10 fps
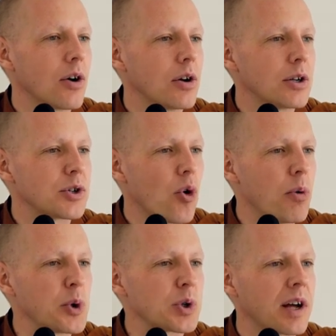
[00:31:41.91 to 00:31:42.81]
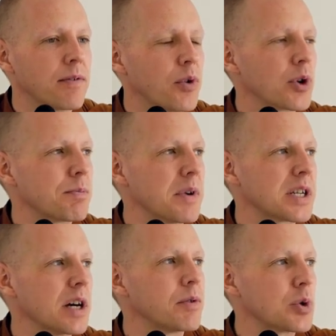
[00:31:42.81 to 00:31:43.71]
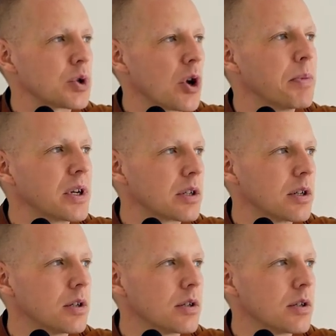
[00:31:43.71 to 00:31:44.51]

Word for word: it's almost like force myself to stop it.